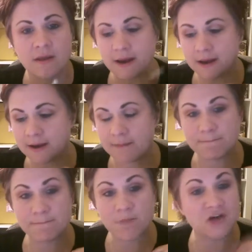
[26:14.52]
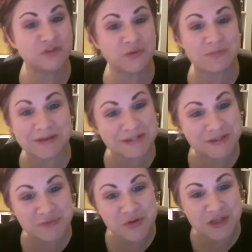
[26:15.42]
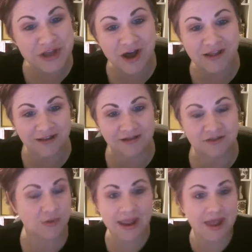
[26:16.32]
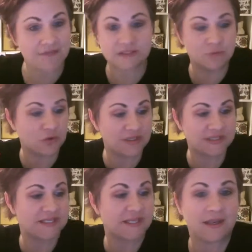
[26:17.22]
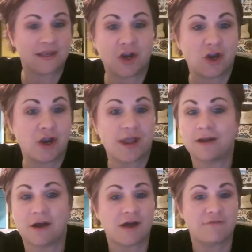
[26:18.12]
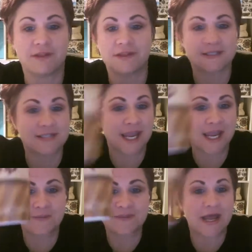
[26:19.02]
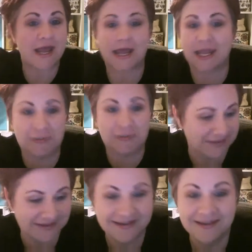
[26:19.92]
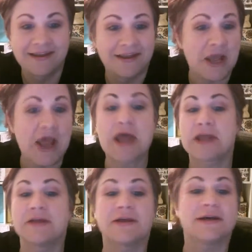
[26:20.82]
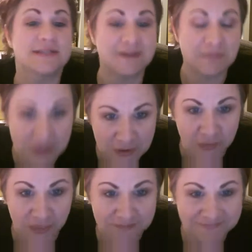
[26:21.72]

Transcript: Also a big smoothie holic. So I have a smoothie sitting here and coffee at the same time. I can guzzle them both.